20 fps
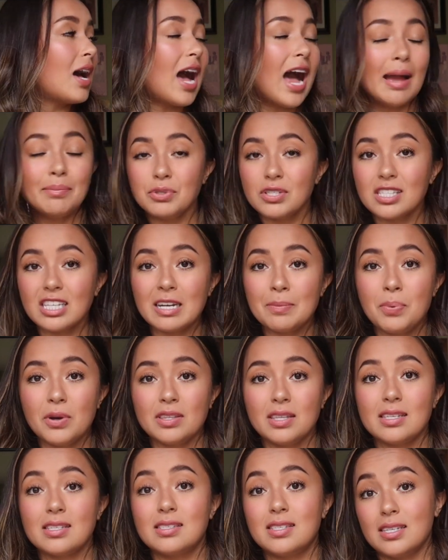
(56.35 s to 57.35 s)
I'm just gonna
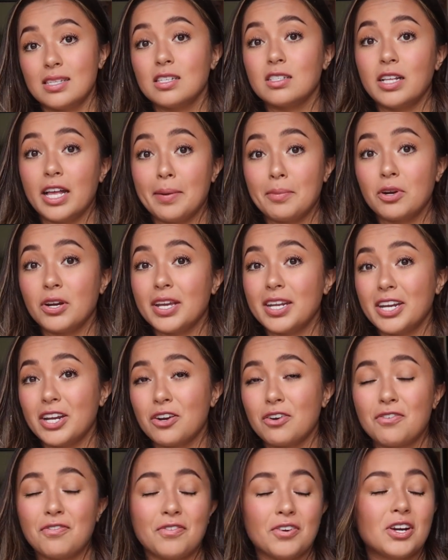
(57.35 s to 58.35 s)
put this disclaimer in
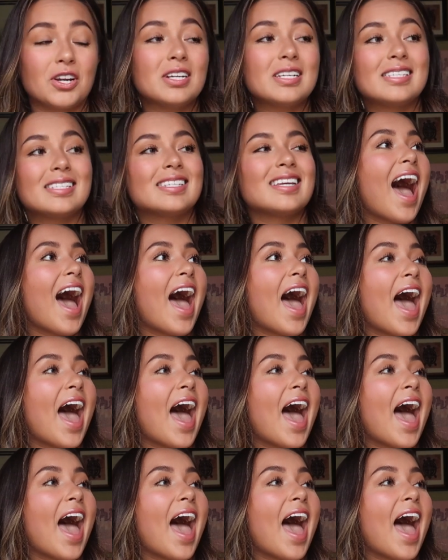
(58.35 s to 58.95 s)
here first.